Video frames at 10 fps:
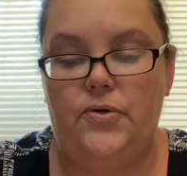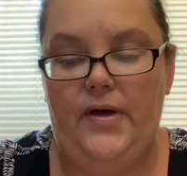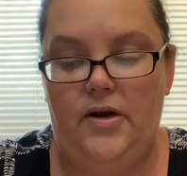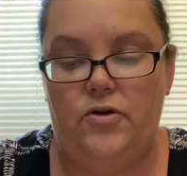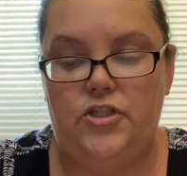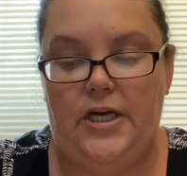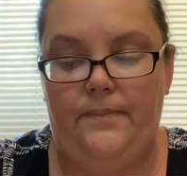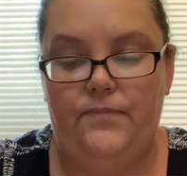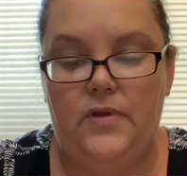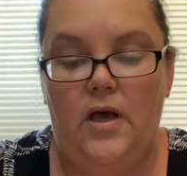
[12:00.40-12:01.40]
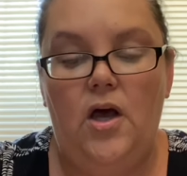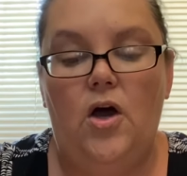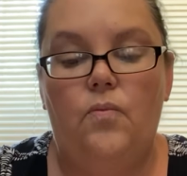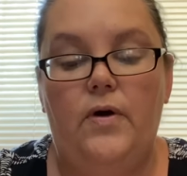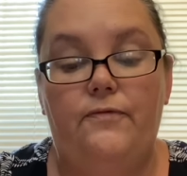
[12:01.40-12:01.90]
energy.
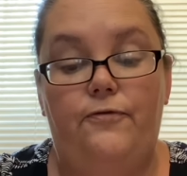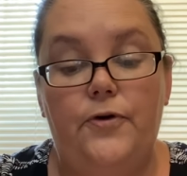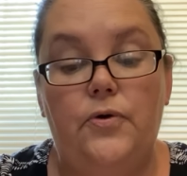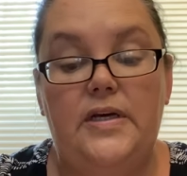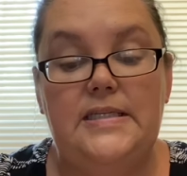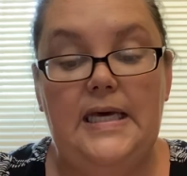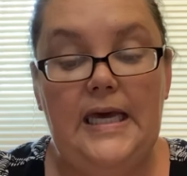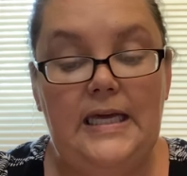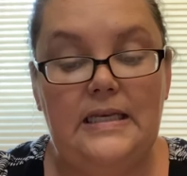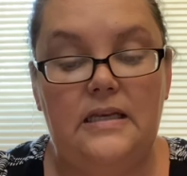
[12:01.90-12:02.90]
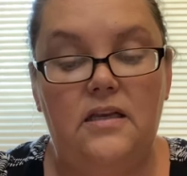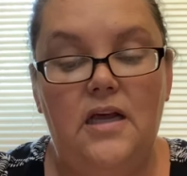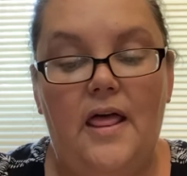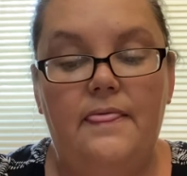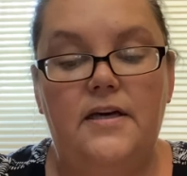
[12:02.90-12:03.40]
When food is
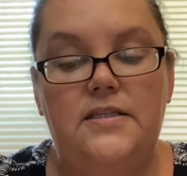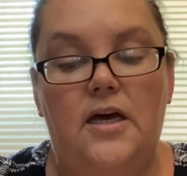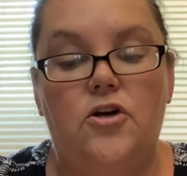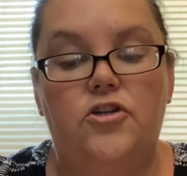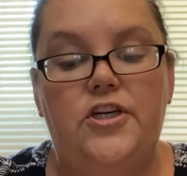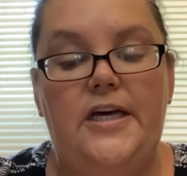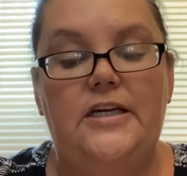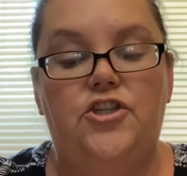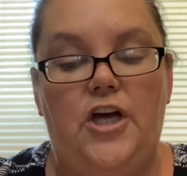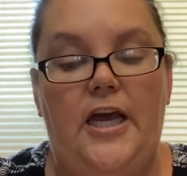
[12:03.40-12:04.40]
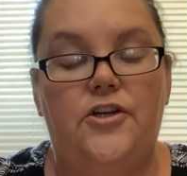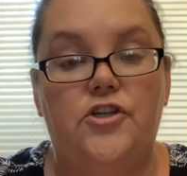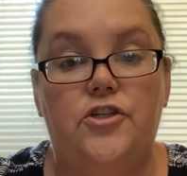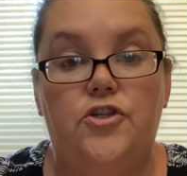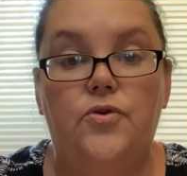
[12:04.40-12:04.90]
eaten, this energy can change
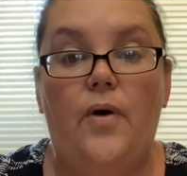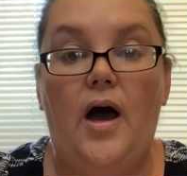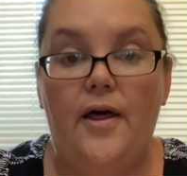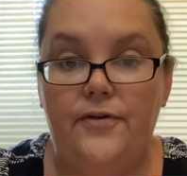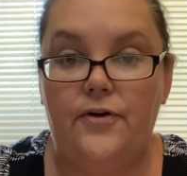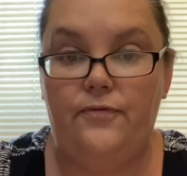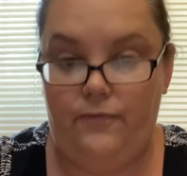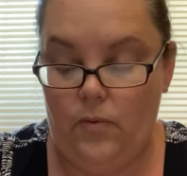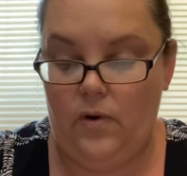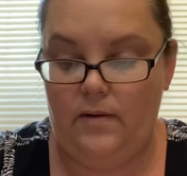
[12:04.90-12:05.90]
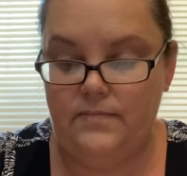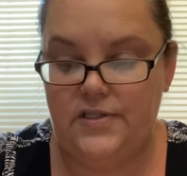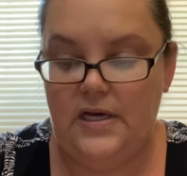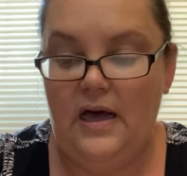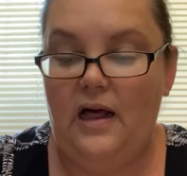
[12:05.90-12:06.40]
into other
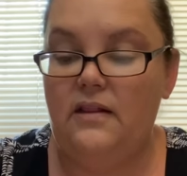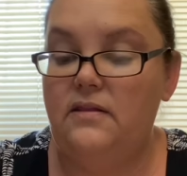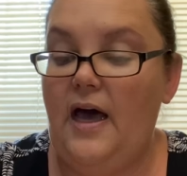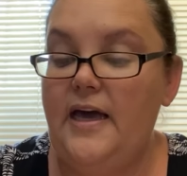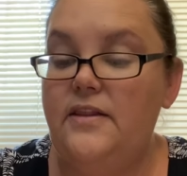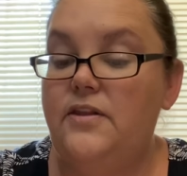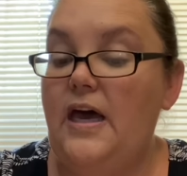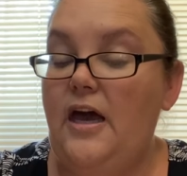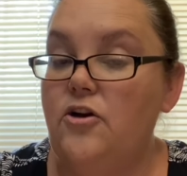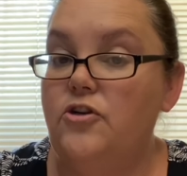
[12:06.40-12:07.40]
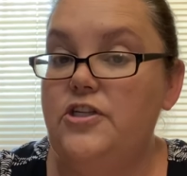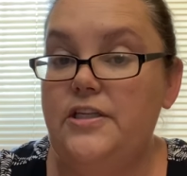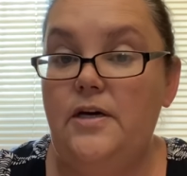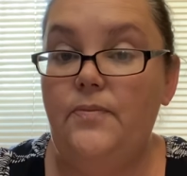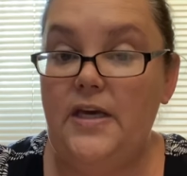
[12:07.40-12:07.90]
forms, like the energy
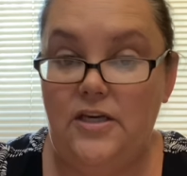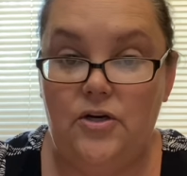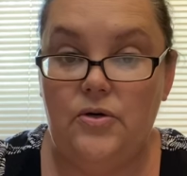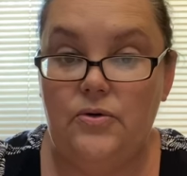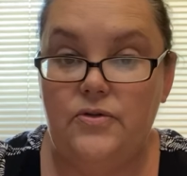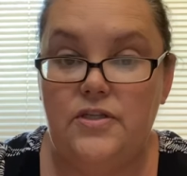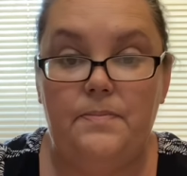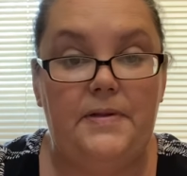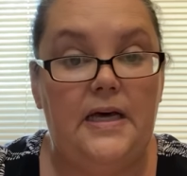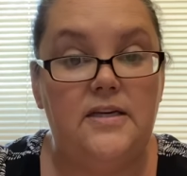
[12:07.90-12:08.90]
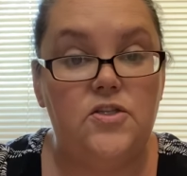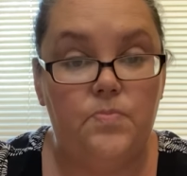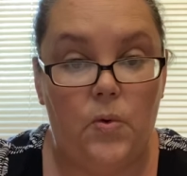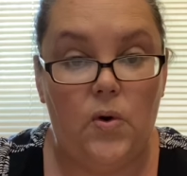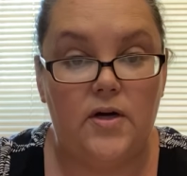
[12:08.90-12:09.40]
that we use to play
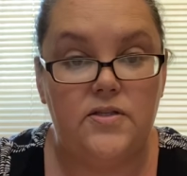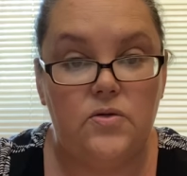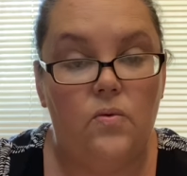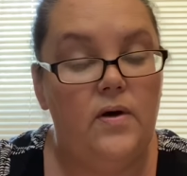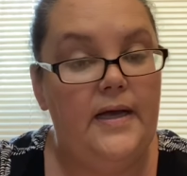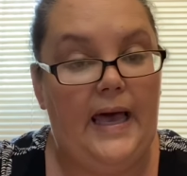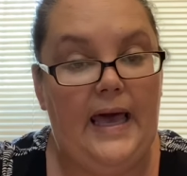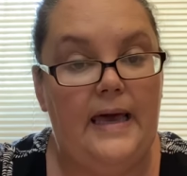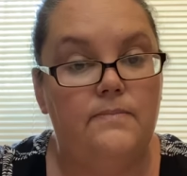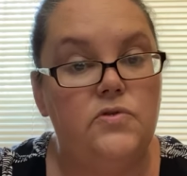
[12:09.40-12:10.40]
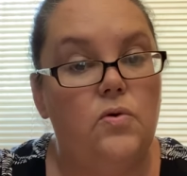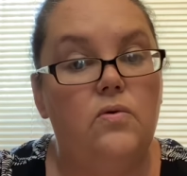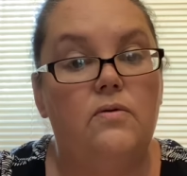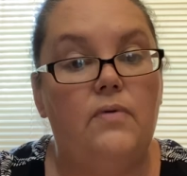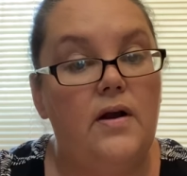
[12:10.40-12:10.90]
sports or games
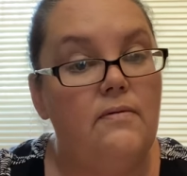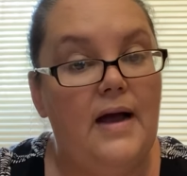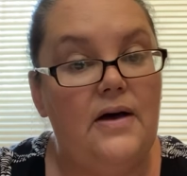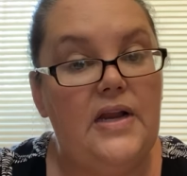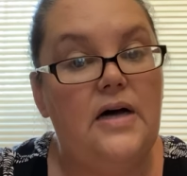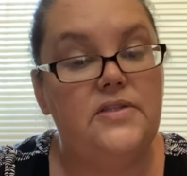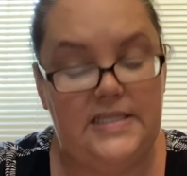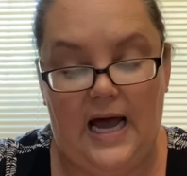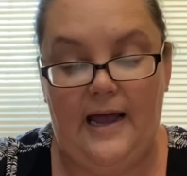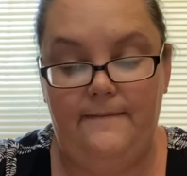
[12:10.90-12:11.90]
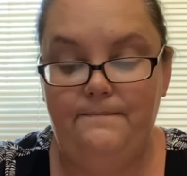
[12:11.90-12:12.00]
or run around outside.